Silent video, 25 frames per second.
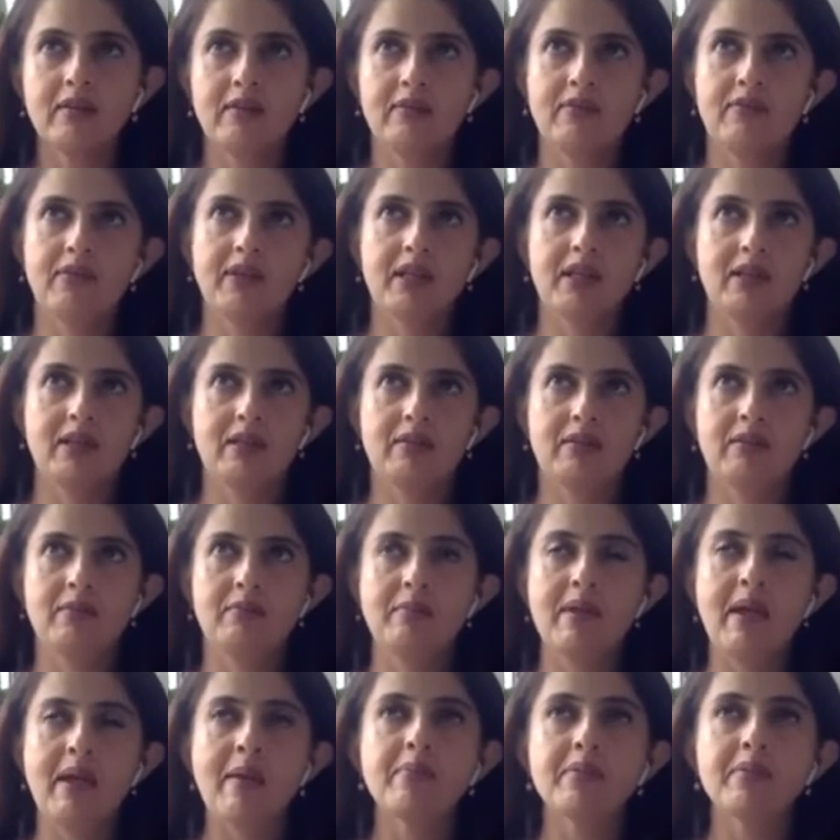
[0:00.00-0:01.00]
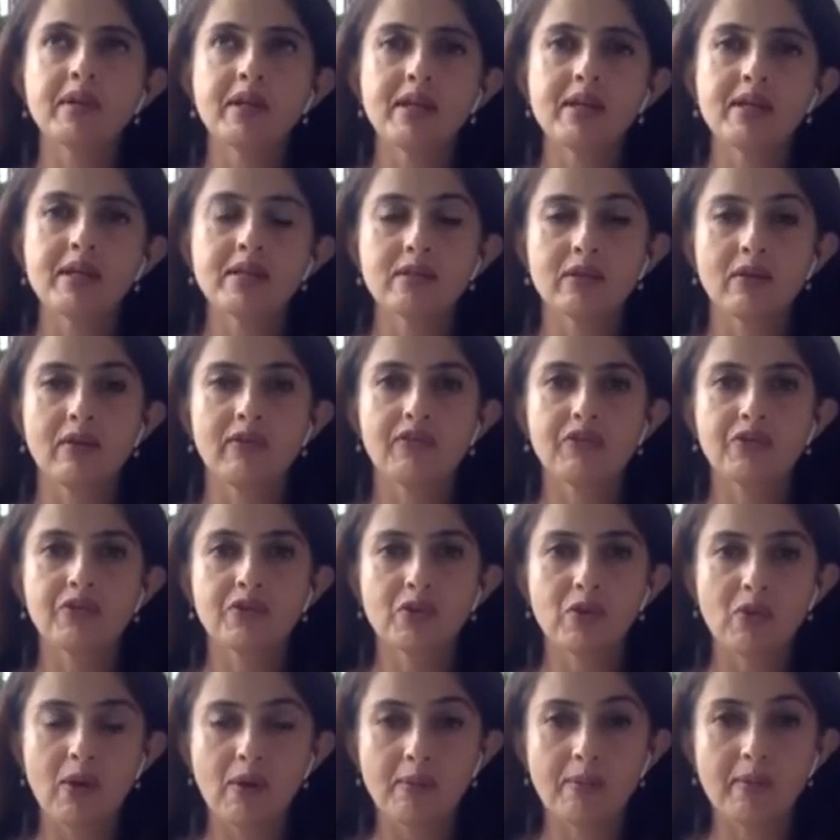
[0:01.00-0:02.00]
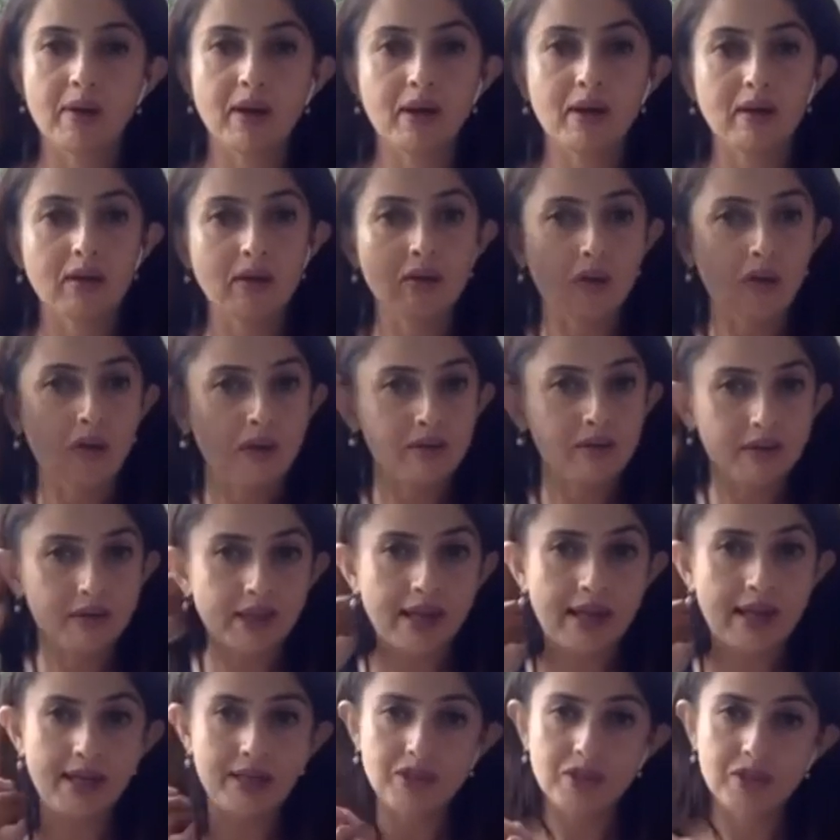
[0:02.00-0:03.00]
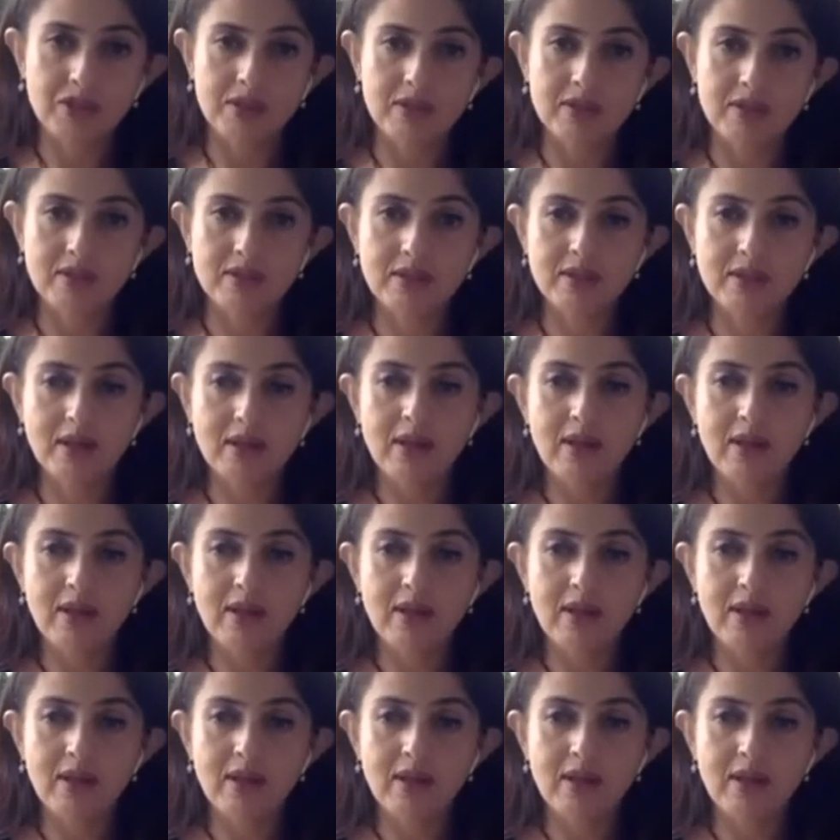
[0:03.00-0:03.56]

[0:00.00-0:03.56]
with memories of trauma or reactions.